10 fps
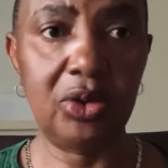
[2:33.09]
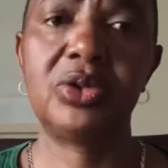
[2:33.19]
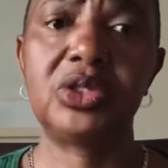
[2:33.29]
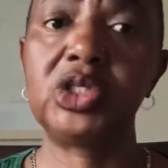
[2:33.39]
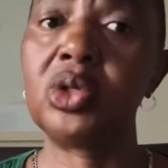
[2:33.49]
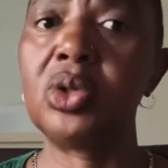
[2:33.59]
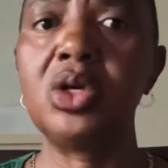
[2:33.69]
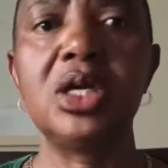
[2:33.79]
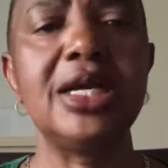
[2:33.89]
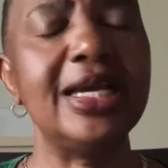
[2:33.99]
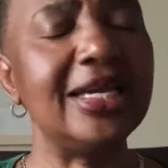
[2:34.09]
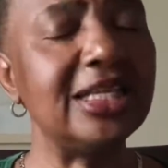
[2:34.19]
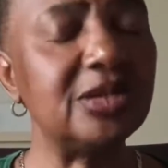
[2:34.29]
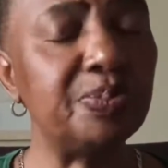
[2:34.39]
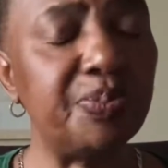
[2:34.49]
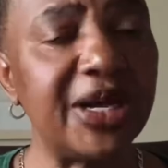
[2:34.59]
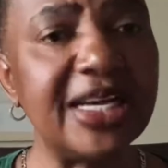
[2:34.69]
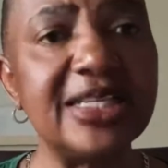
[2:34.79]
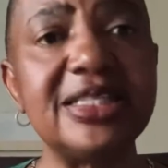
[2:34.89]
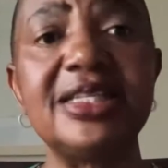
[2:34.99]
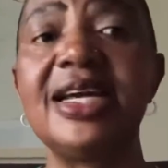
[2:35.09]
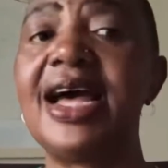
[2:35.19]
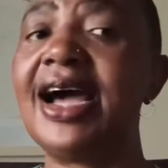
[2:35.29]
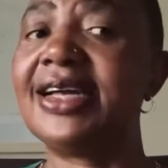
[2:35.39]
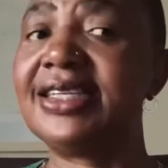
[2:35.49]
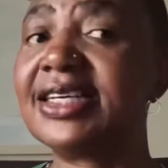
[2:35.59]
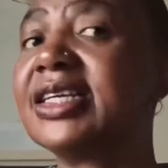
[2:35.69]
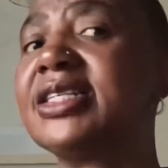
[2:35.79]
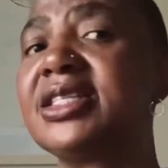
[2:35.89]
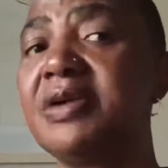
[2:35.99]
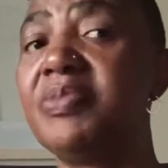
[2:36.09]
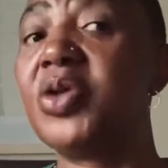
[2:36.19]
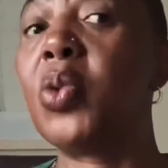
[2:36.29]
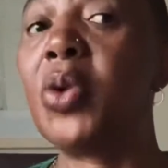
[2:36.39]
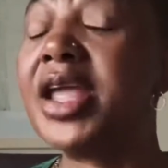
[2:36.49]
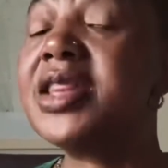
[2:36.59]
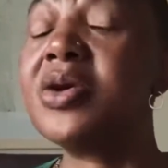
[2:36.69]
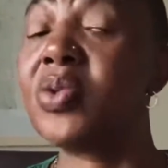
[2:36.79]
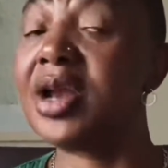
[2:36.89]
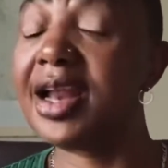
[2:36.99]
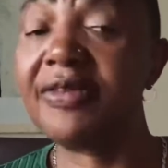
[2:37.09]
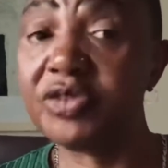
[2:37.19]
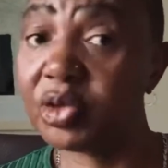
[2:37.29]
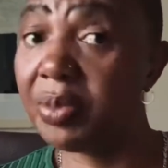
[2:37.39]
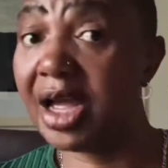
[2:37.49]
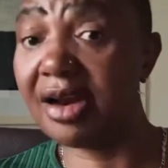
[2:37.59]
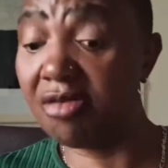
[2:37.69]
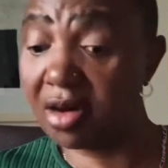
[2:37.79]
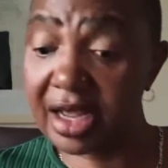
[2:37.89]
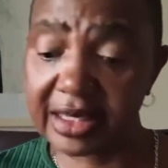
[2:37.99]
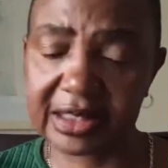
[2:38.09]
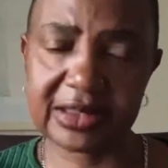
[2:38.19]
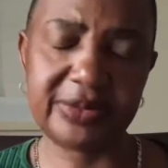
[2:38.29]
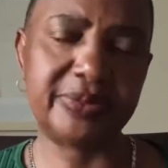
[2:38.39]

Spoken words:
So it's best address them the way they would love to be addressed.